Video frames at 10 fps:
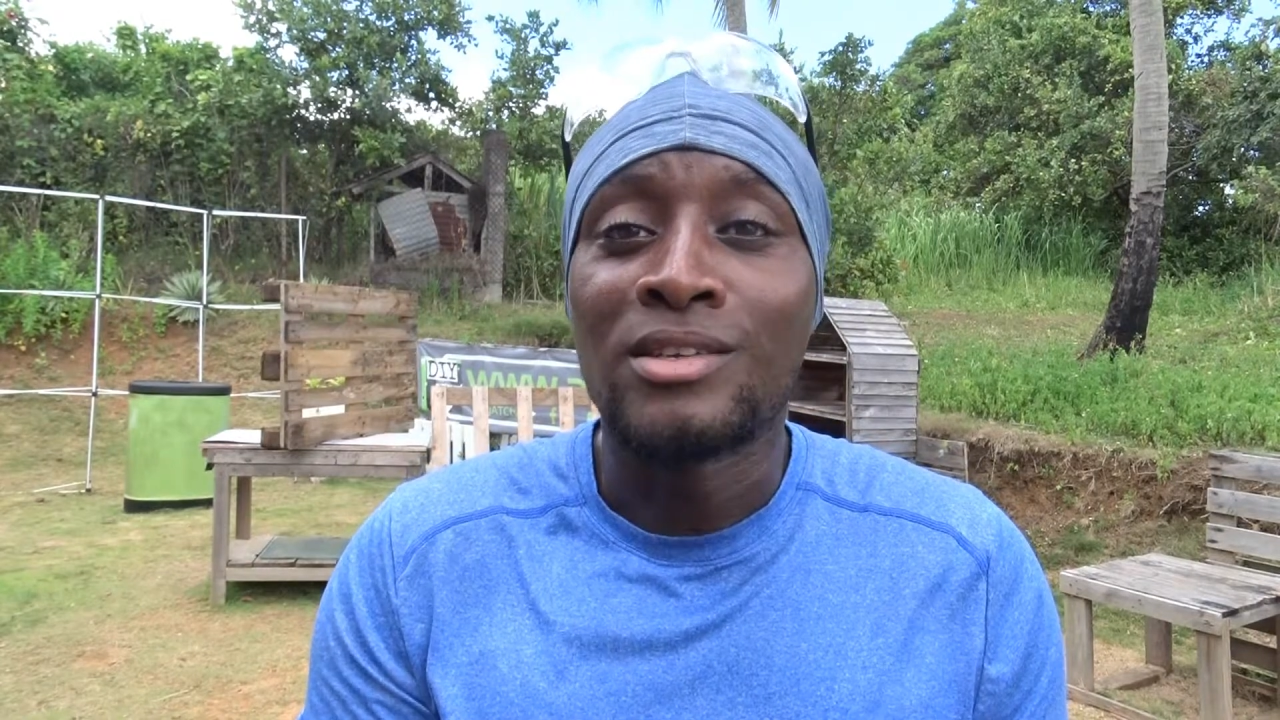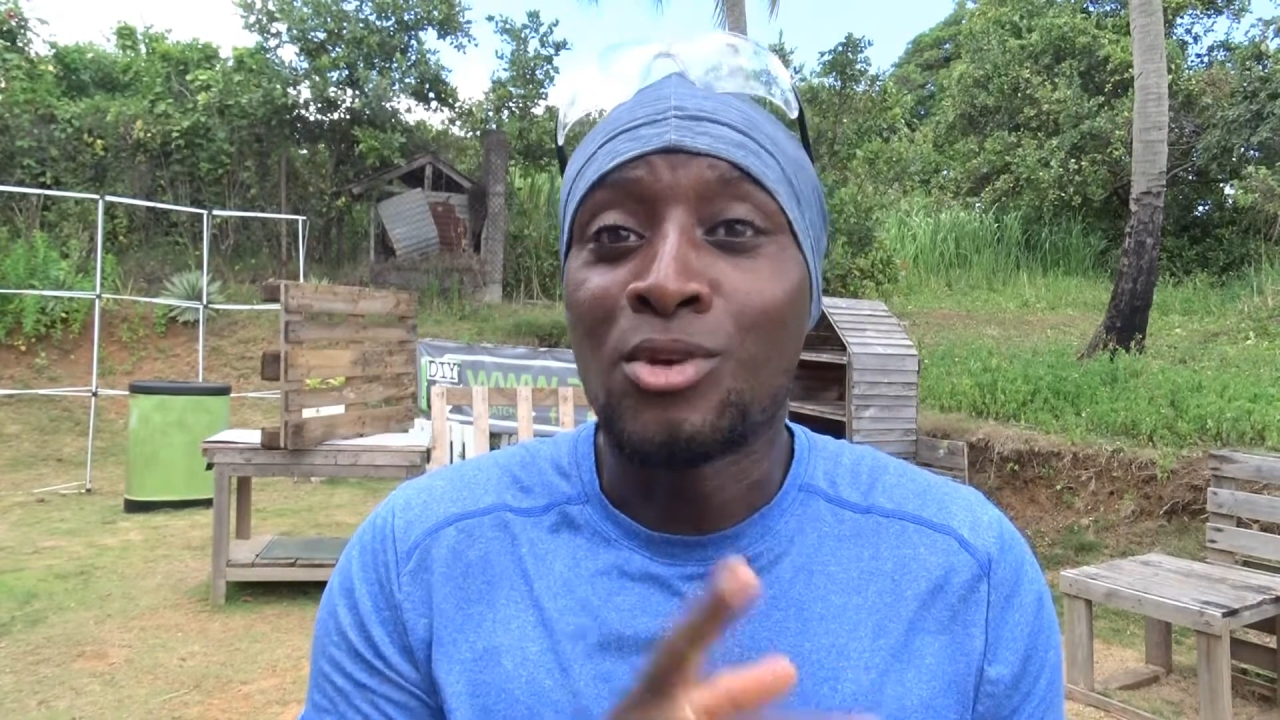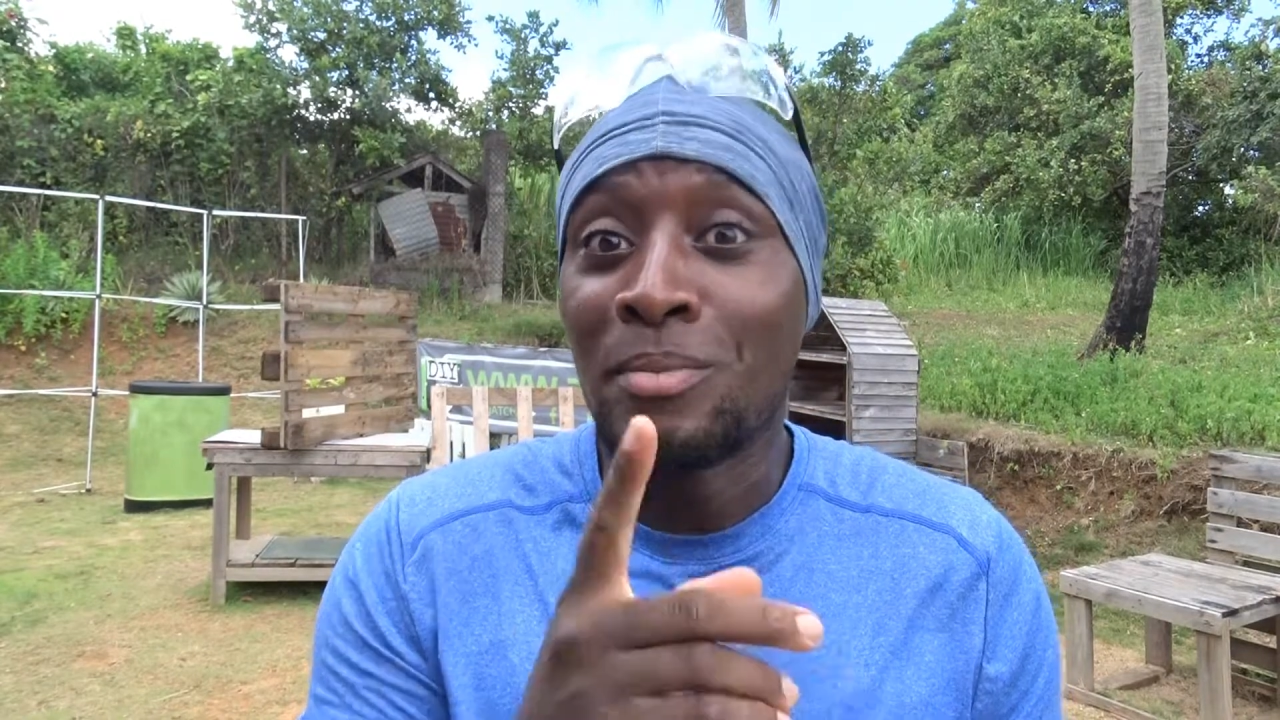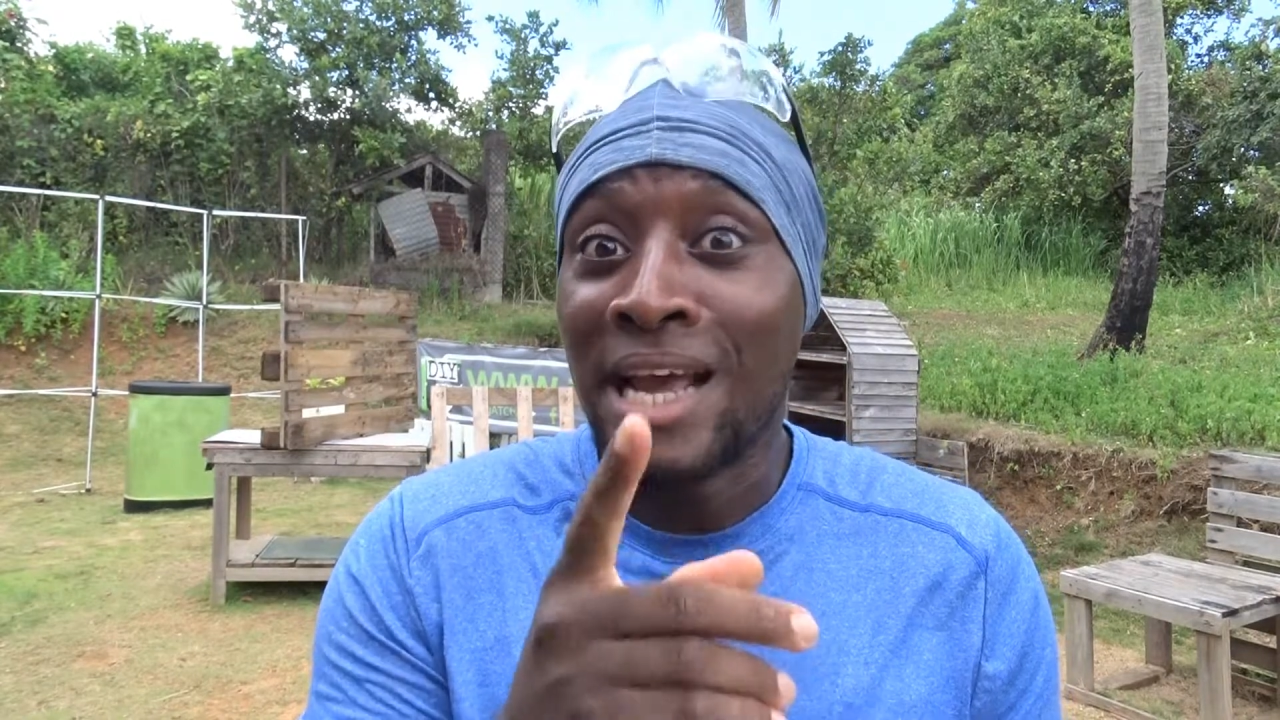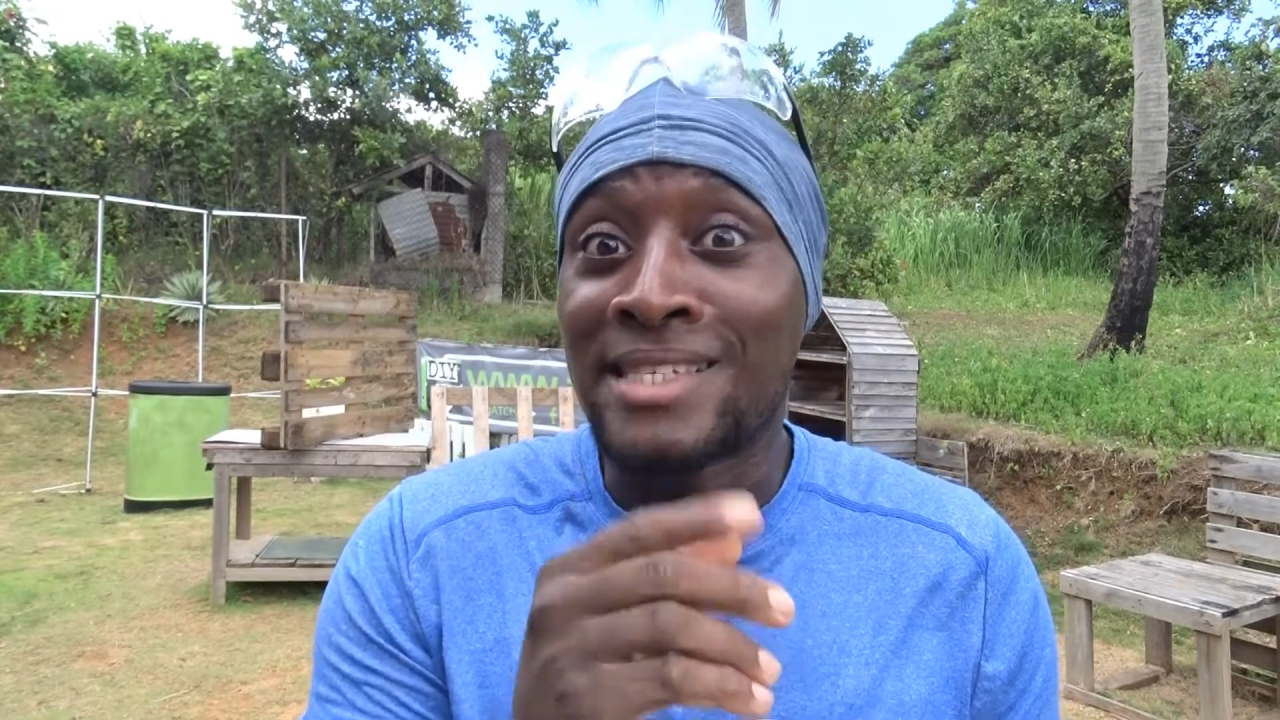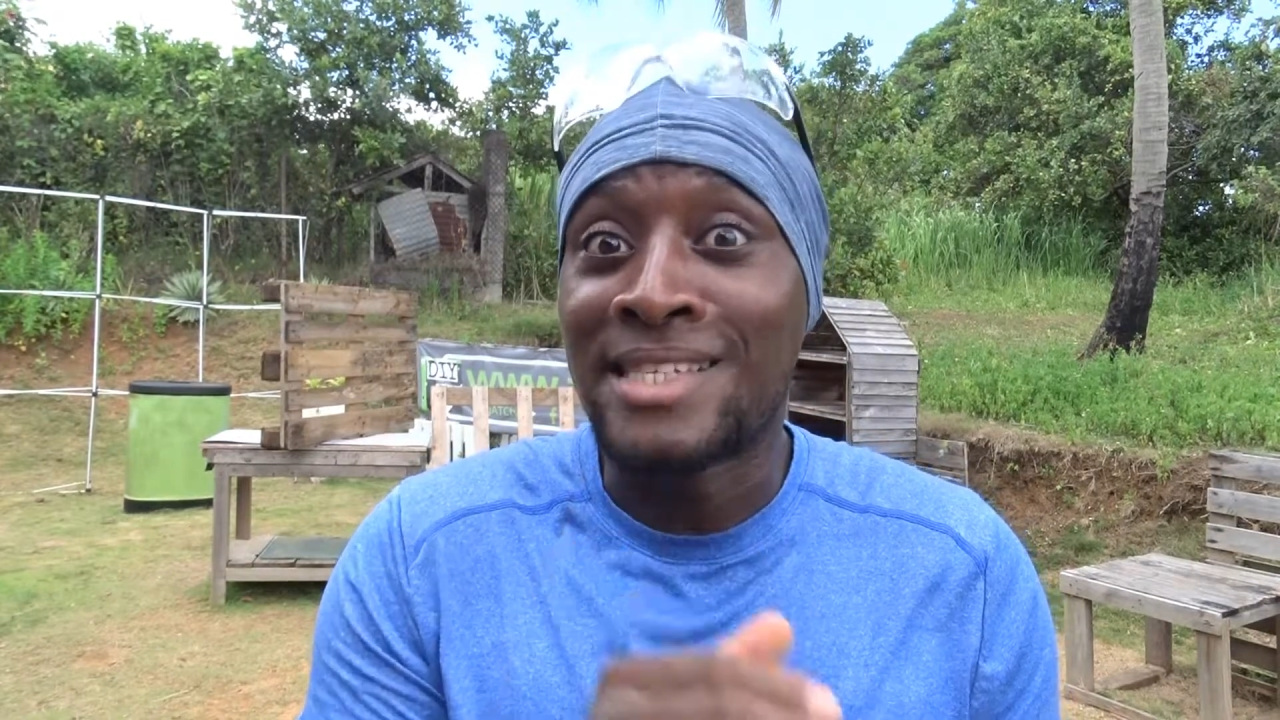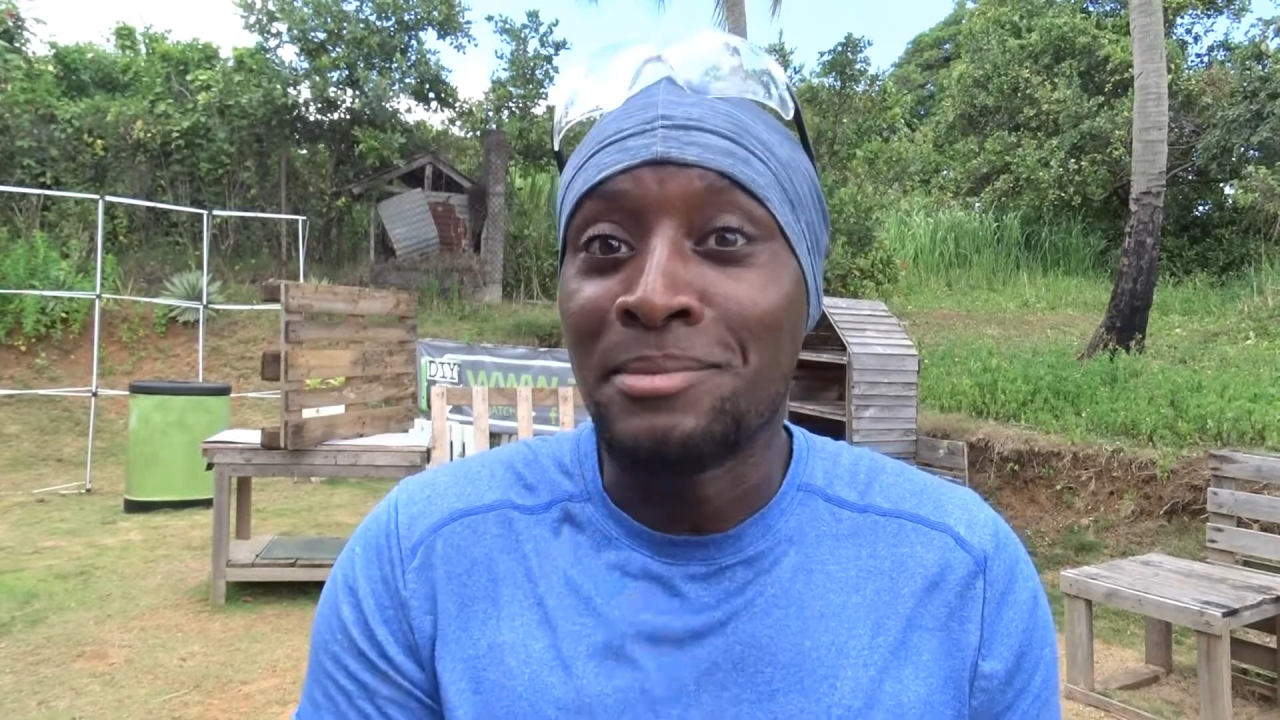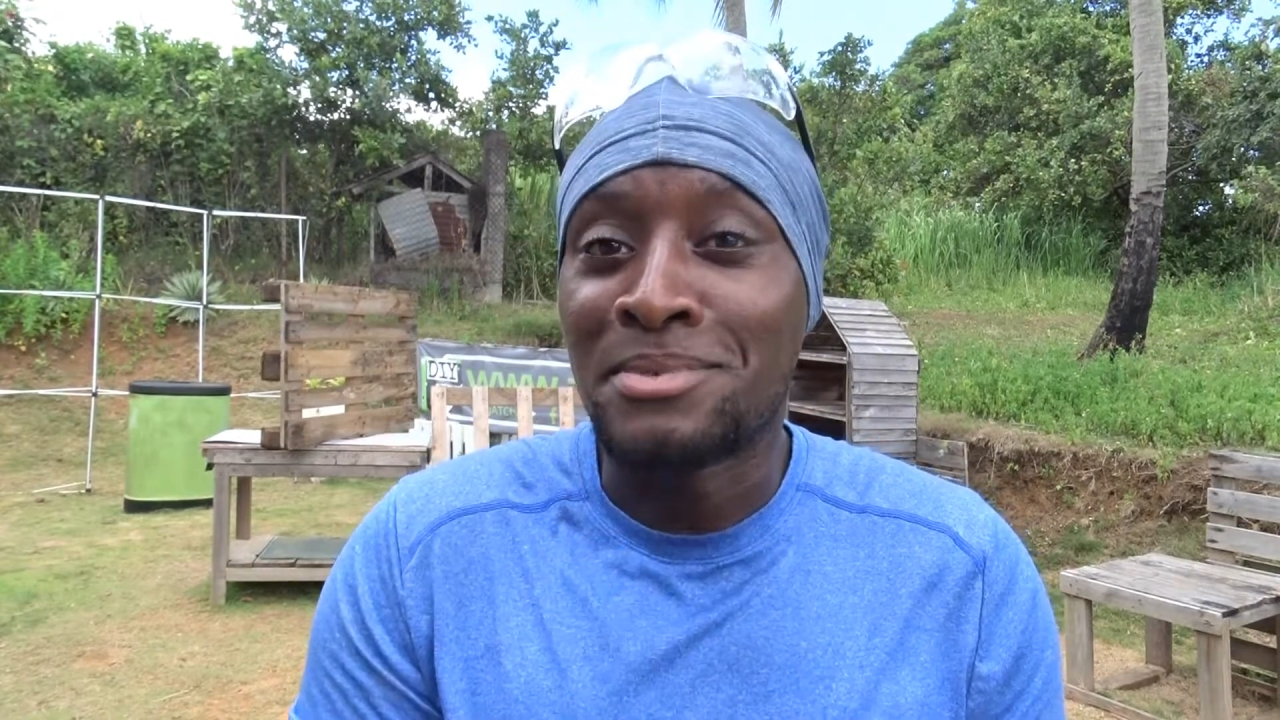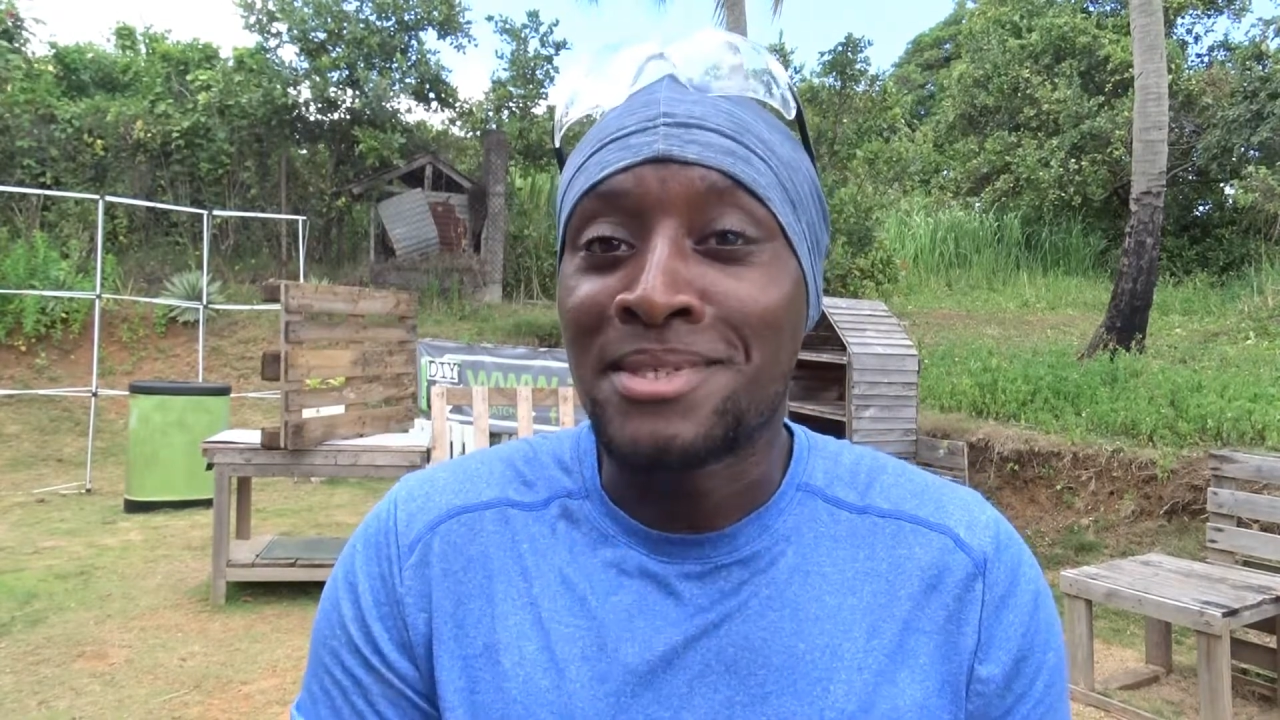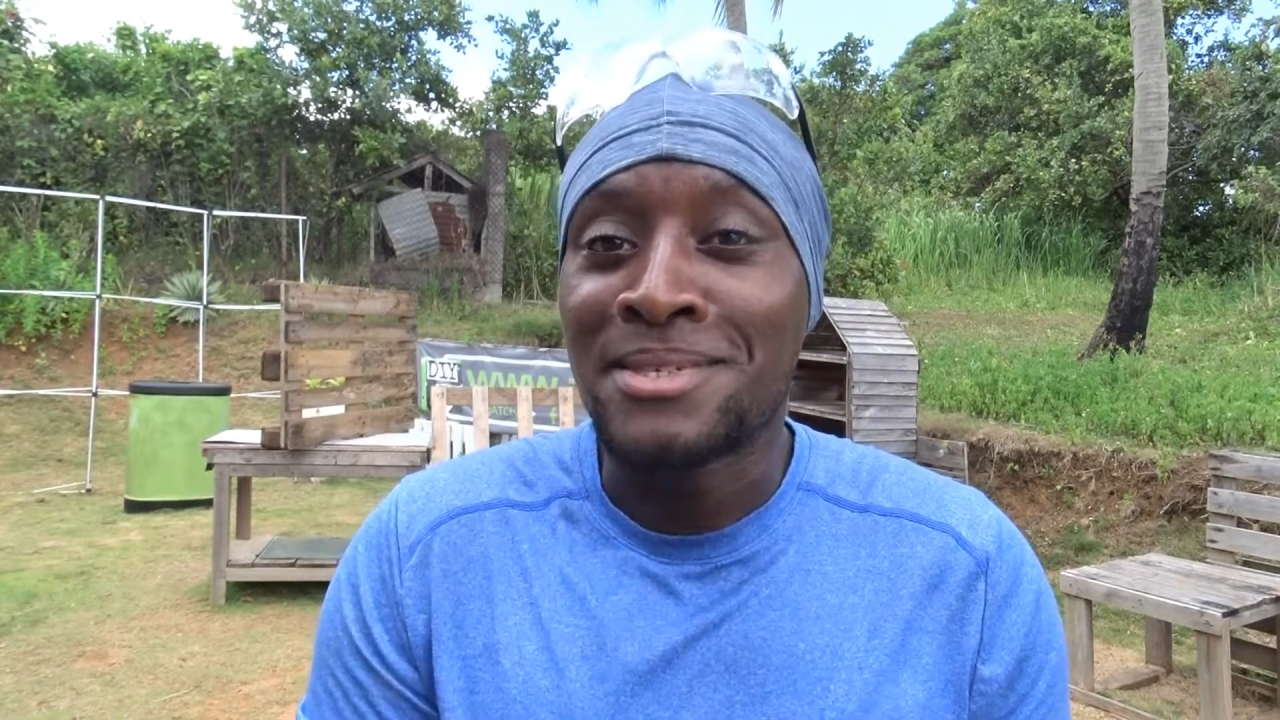some nice
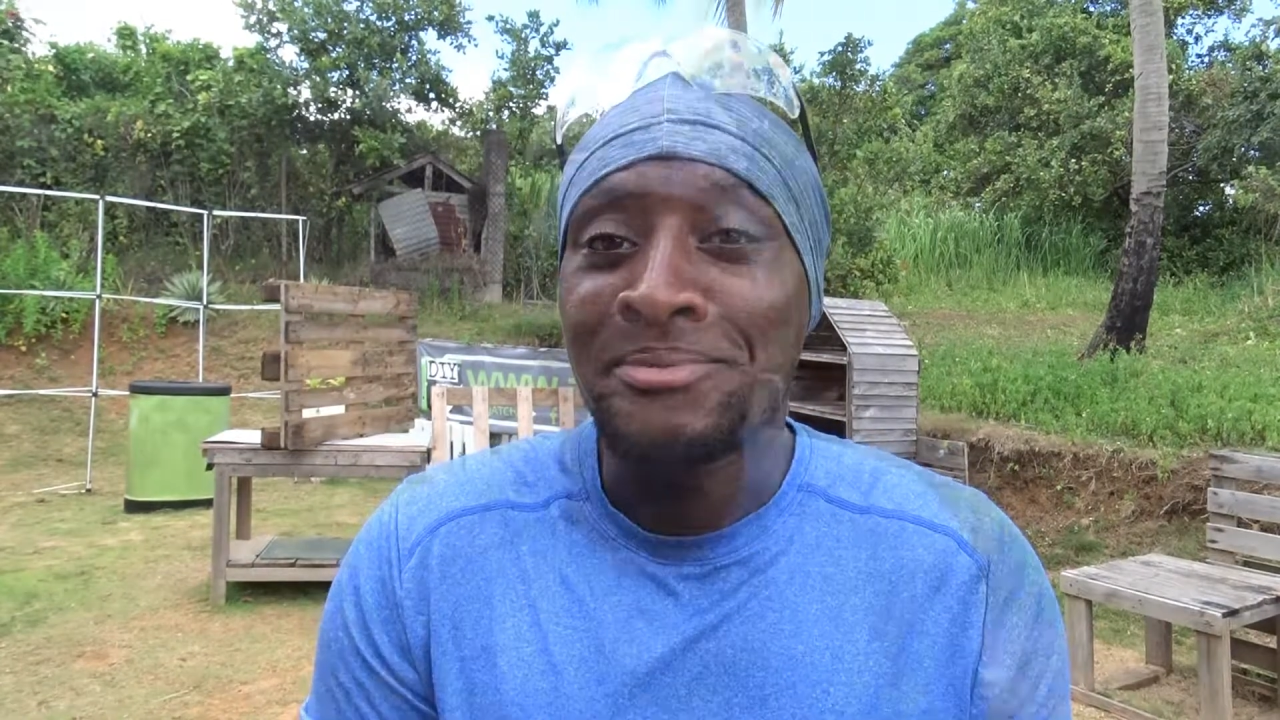tips.